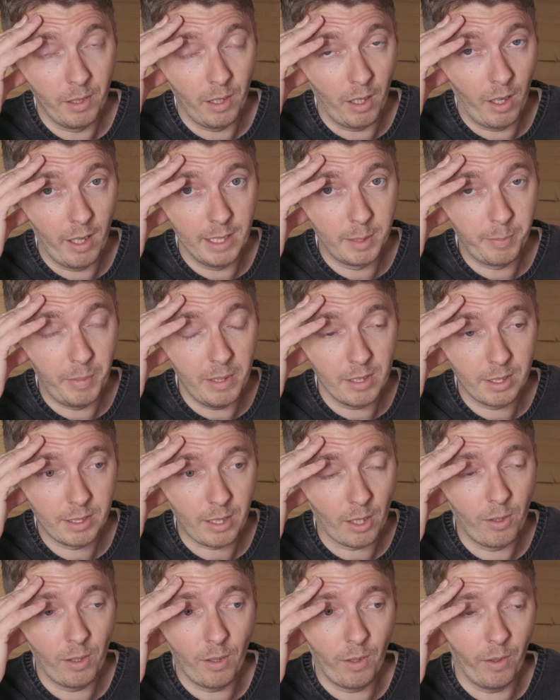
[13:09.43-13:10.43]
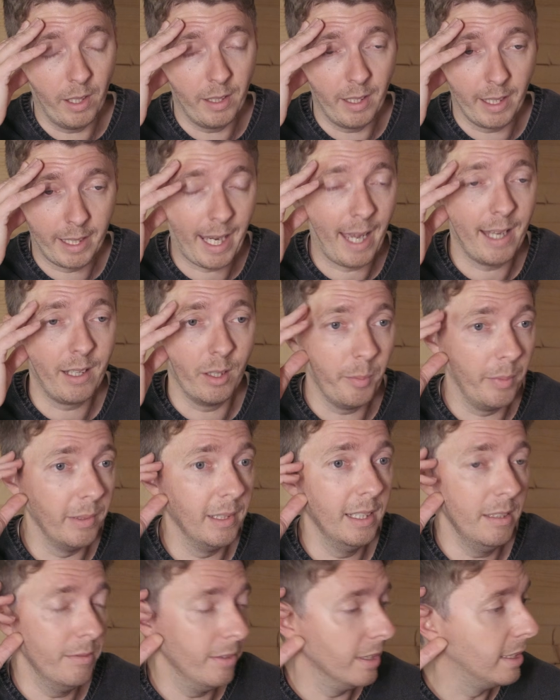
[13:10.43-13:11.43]
Like, it's been so long and I cannot
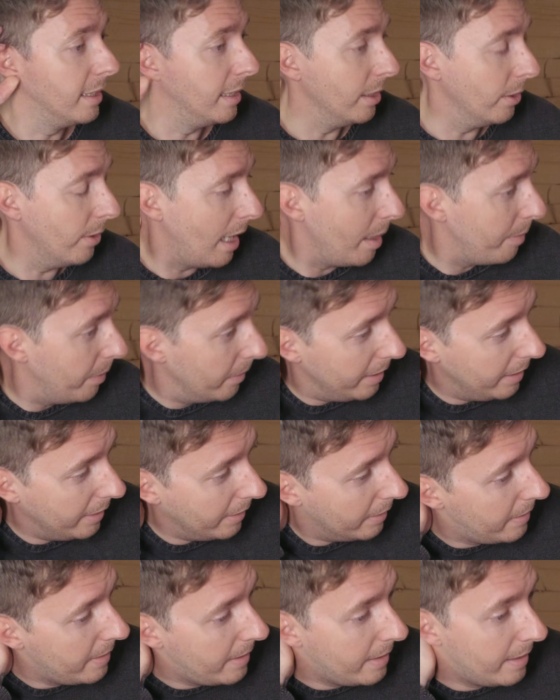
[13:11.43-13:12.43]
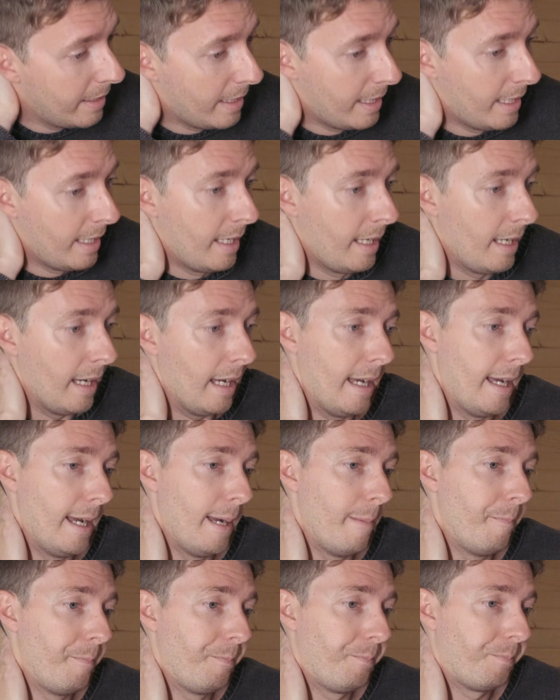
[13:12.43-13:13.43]
believe it's still happening.
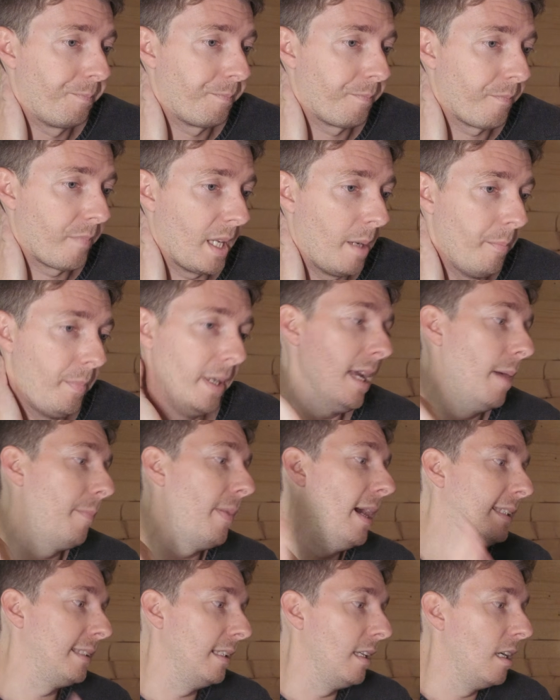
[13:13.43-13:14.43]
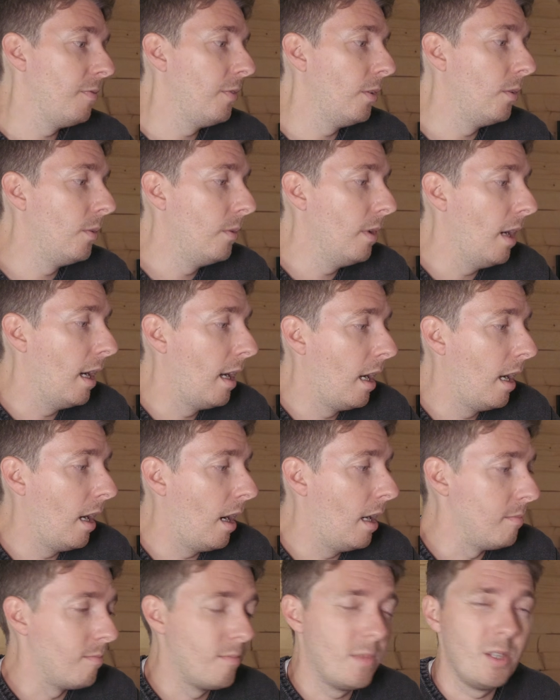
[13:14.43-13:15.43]
But yeah, basically I thought
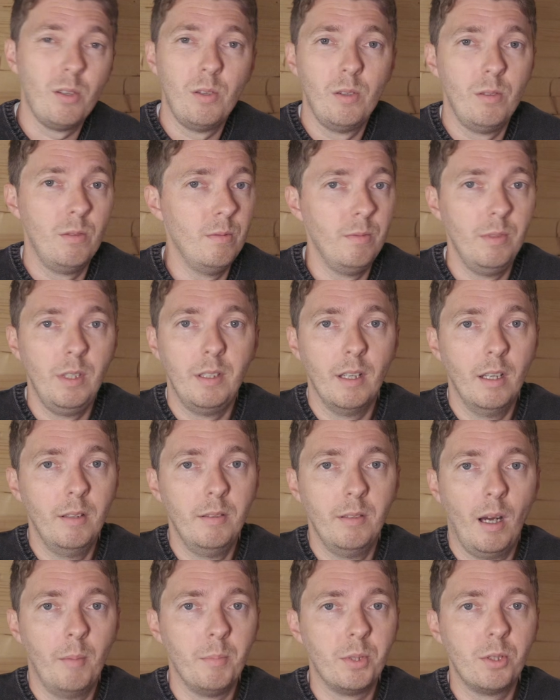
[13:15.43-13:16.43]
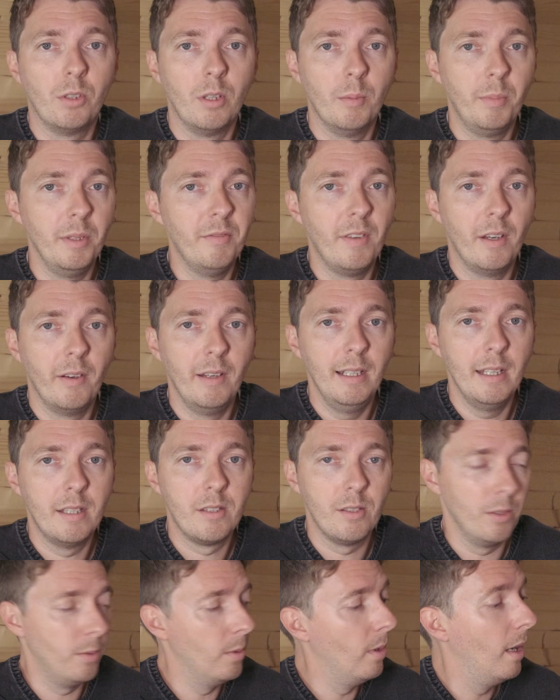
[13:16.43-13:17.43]
I'd do, you know, I'm sure it'll be very
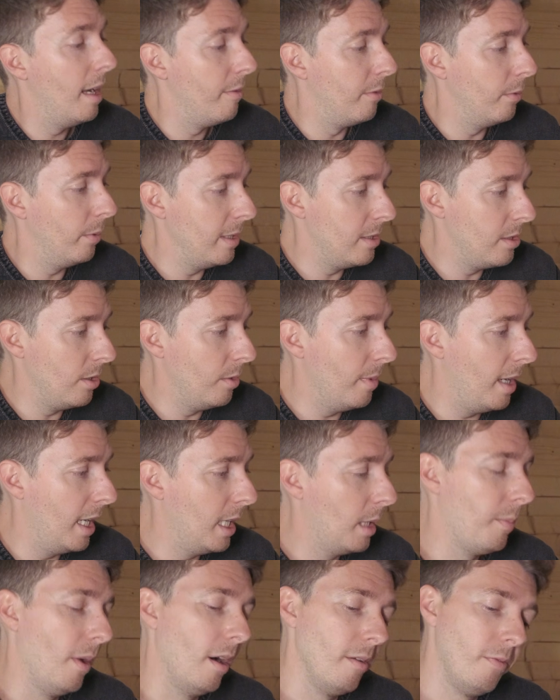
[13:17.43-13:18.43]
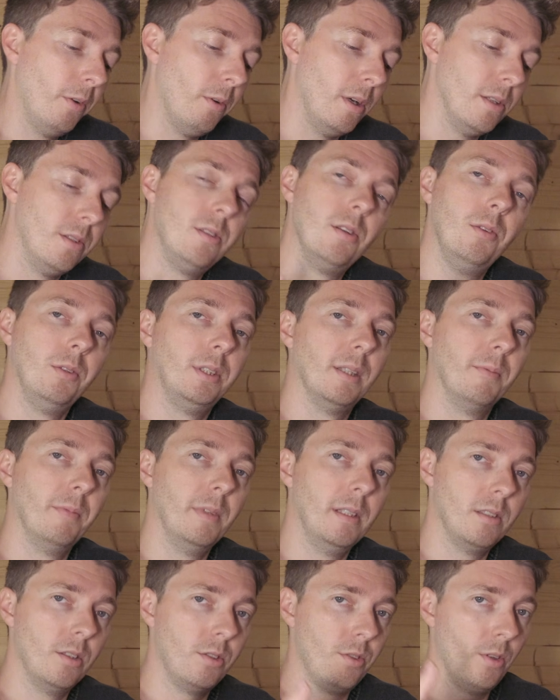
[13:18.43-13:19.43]
little whatever we do make, but I thought I'd do
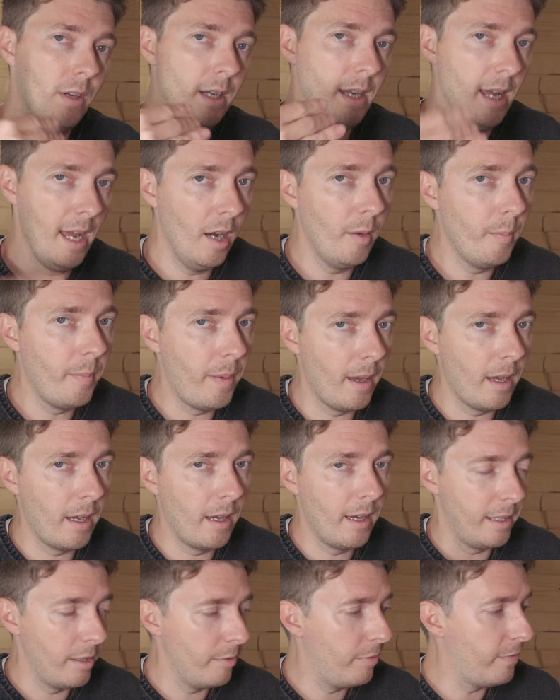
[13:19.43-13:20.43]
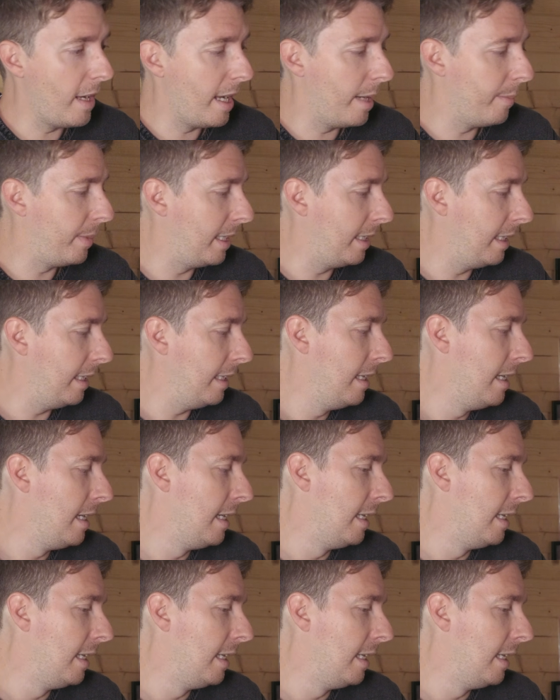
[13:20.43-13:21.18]
something to try and help her and her family.